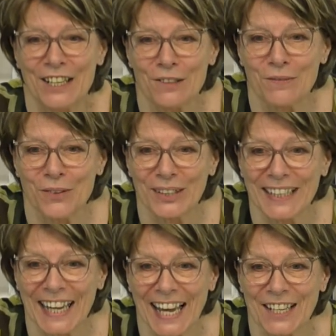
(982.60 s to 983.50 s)
Good
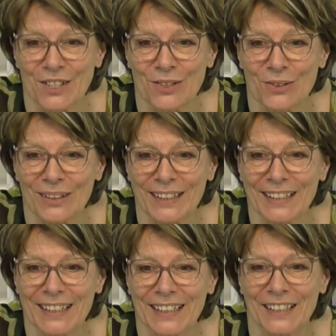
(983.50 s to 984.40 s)
morning, Hazel.
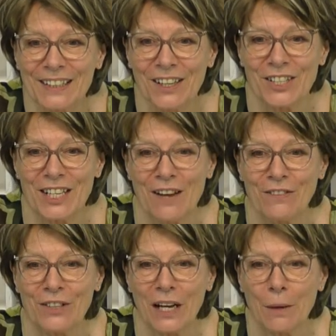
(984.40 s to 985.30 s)
Nice to have
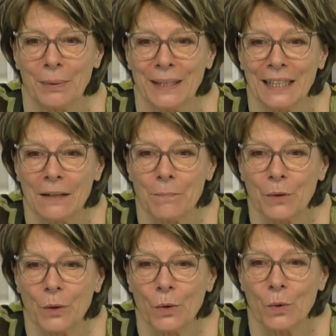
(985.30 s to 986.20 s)
your company.
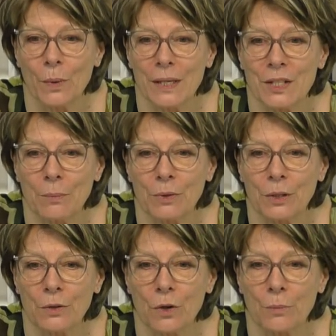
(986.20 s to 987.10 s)
Always
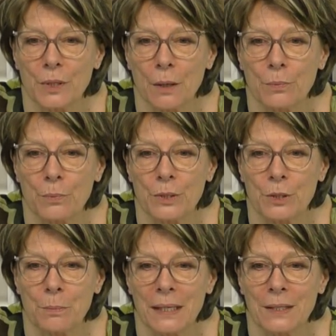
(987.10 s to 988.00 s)
something crops up,
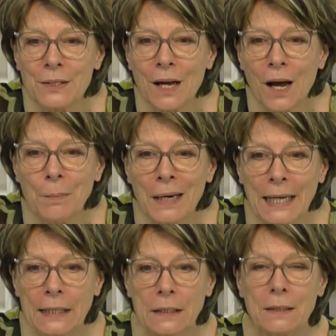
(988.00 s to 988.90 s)
which means I'm
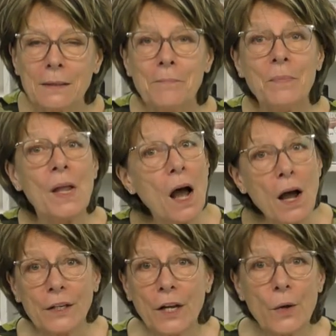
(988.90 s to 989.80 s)
late.
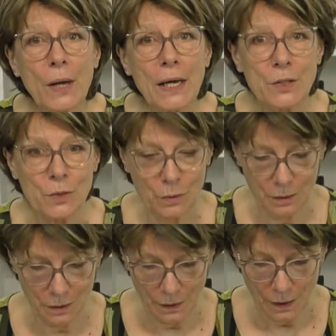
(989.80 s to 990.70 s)
I know, Hazel.
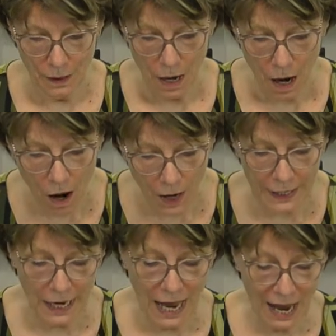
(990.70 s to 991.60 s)

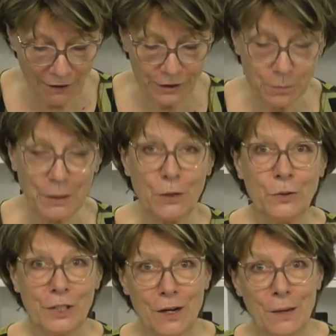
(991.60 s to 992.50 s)
I have to be
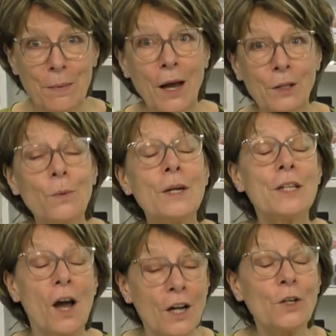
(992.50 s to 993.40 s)
on time. Otherwise,
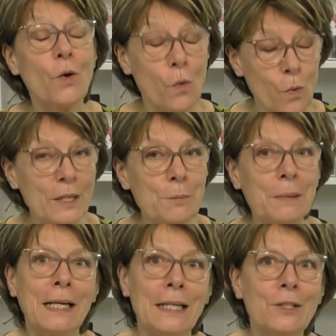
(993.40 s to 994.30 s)
I'd always
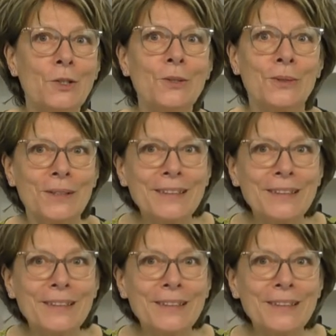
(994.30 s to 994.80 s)
be late too.